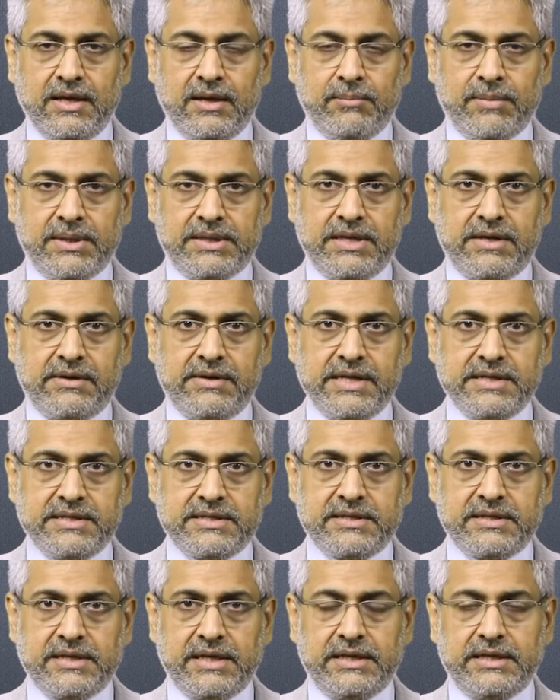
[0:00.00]
But there
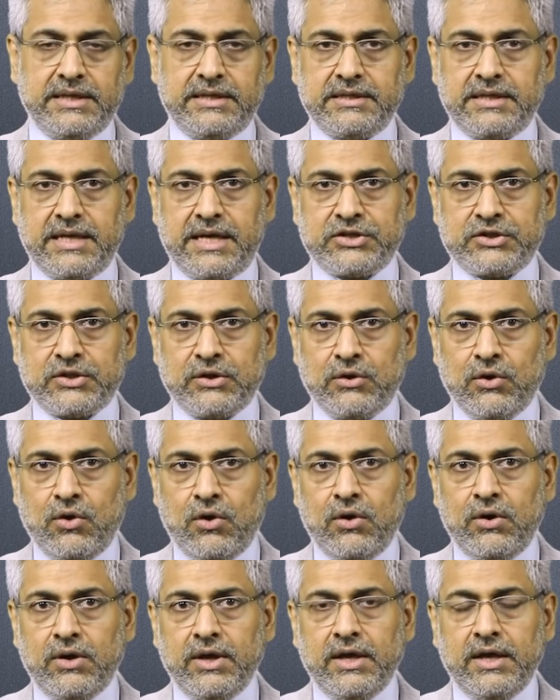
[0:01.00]
is, in international
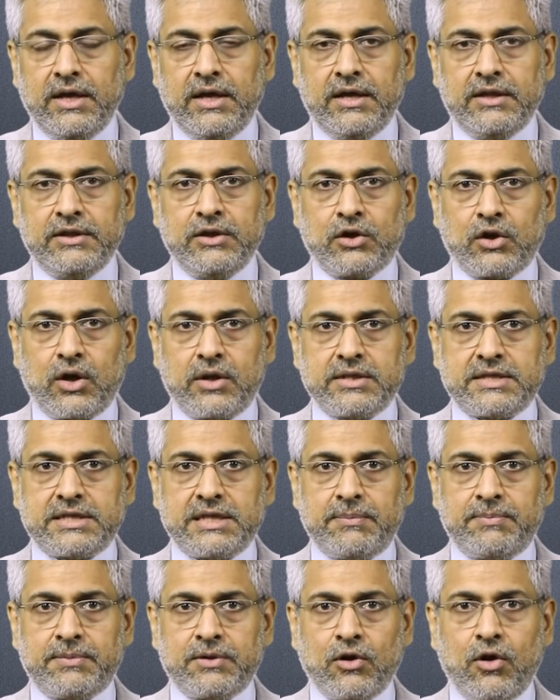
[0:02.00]
law, the
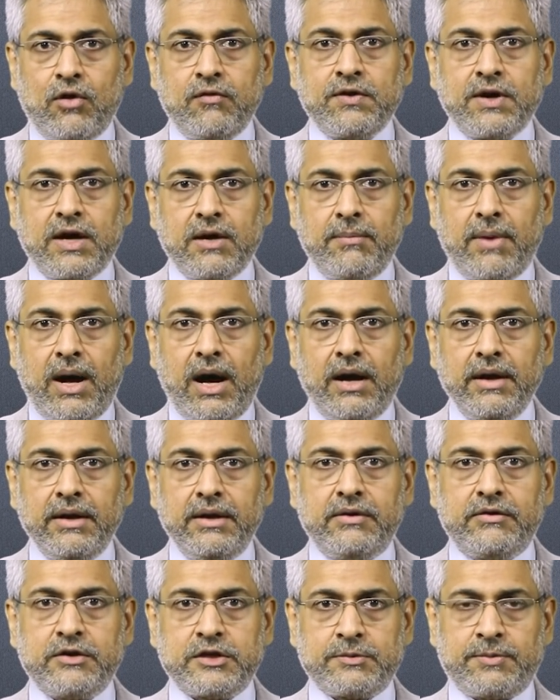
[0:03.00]
concept of
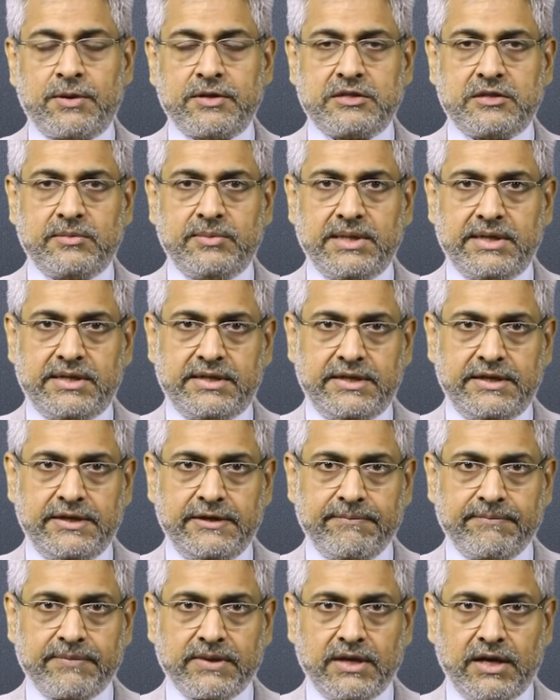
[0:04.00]
command
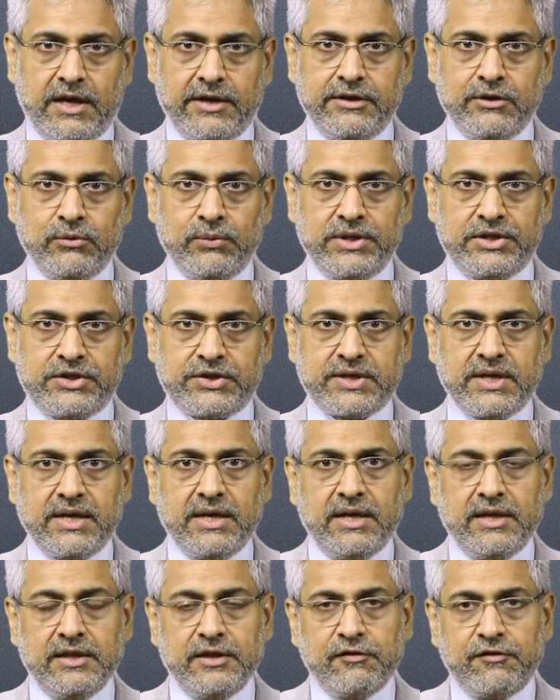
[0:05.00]
responsibility, under which
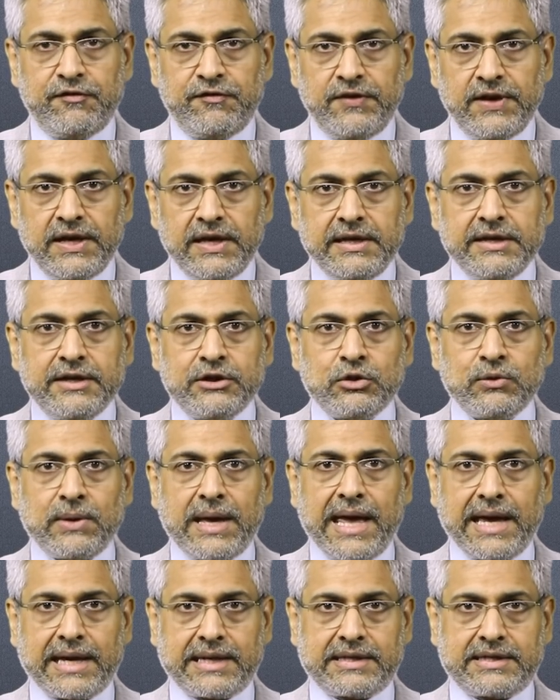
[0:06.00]
the failure to
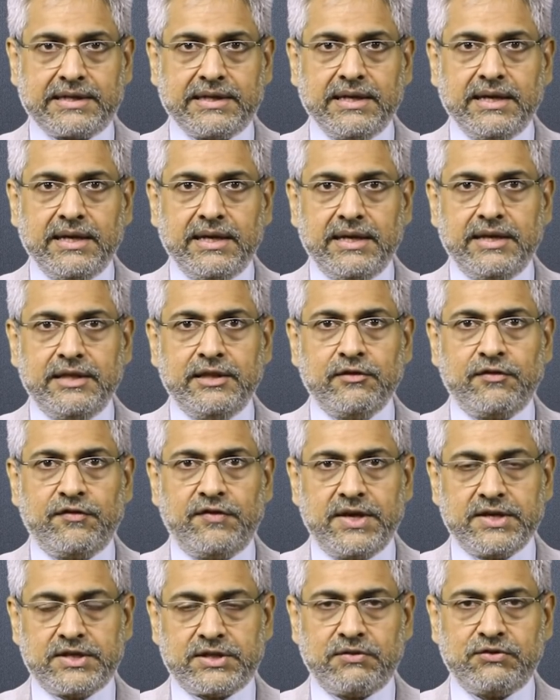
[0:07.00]
act in the
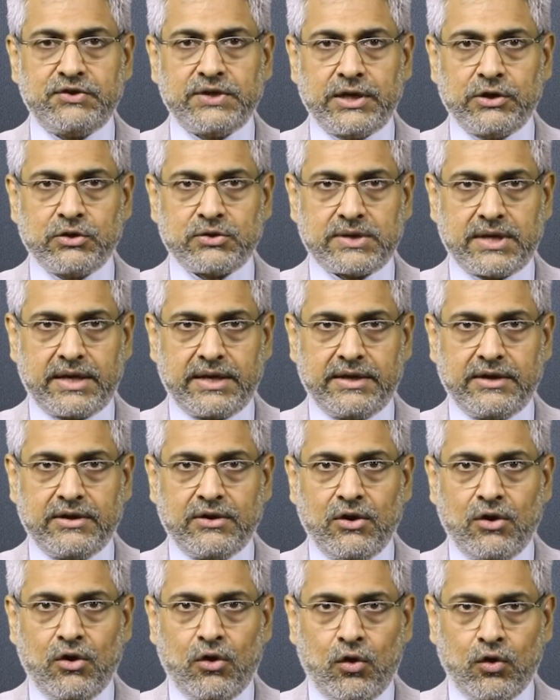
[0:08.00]
face of genocide
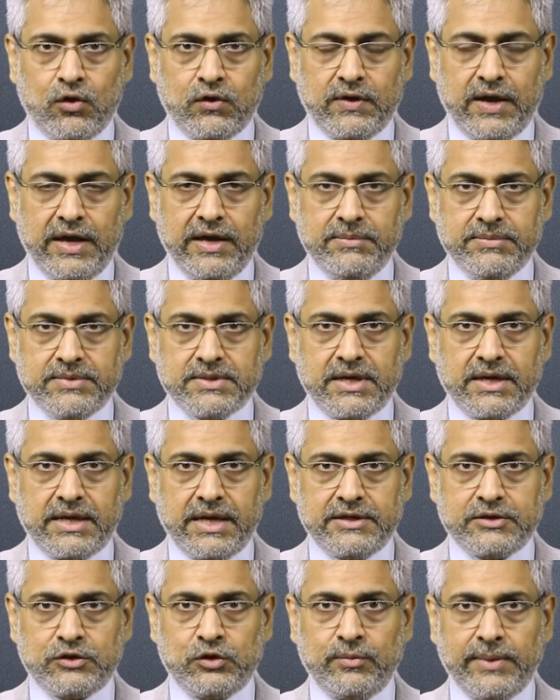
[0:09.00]
or crimes
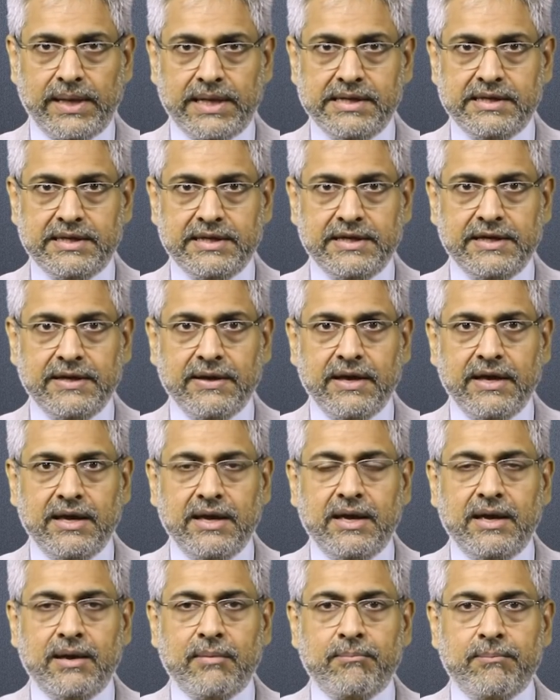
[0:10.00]
against humanity
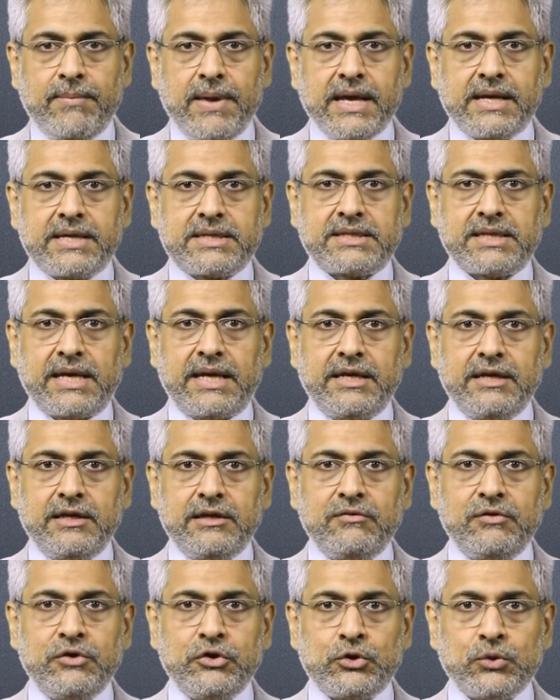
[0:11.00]
makes an
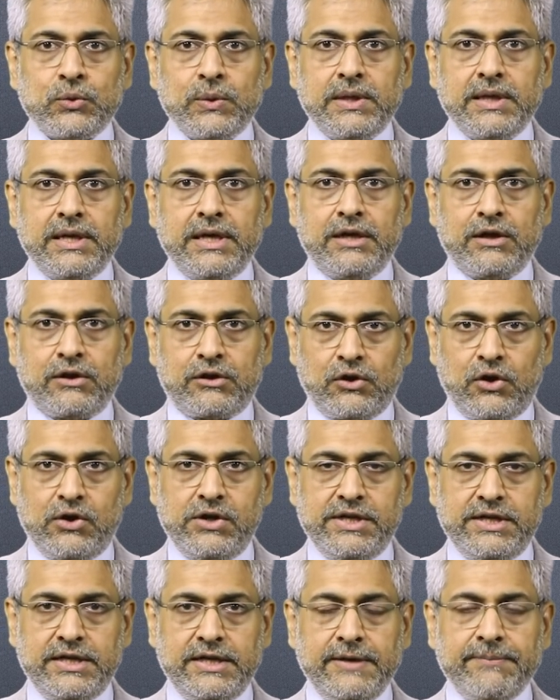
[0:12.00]
individual in
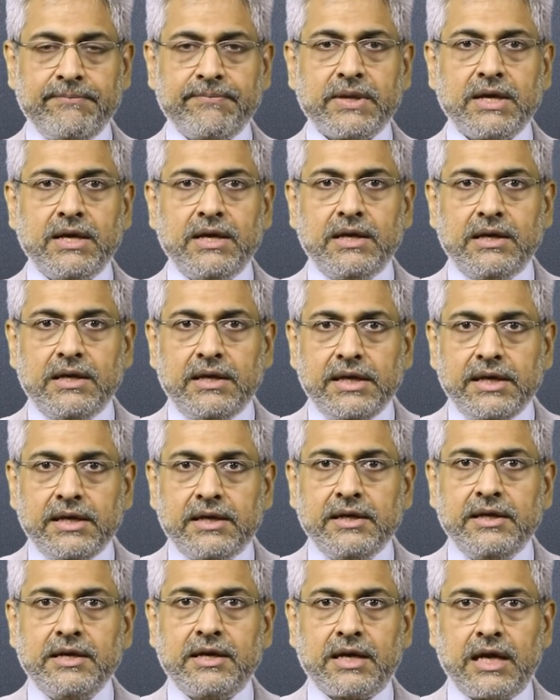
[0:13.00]
authority
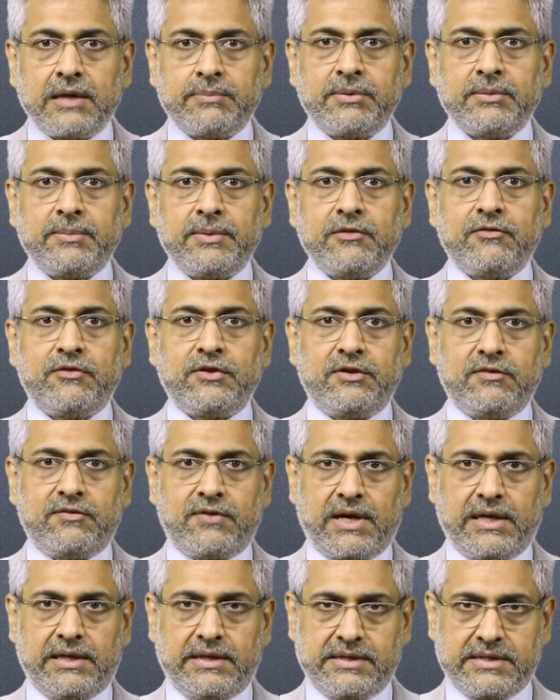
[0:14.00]
legally culpable for the
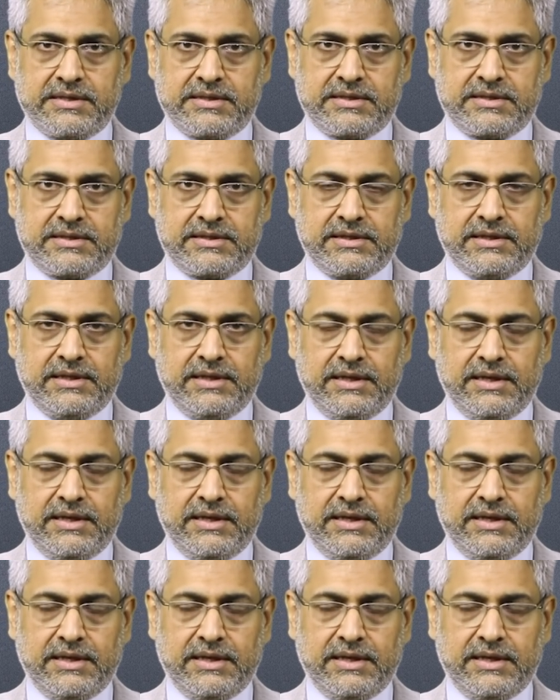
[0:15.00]
violence.